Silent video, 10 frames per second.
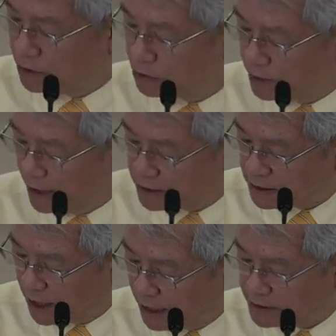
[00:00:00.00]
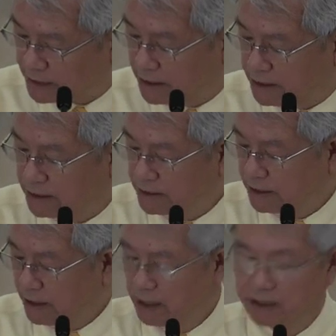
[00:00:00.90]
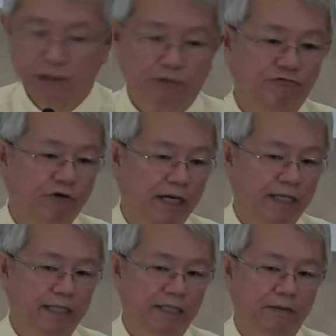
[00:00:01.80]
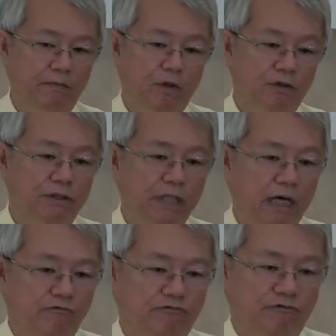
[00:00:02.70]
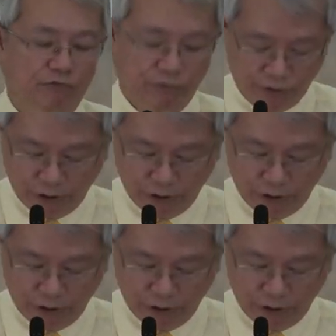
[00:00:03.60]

in today's lesson you find most helpful?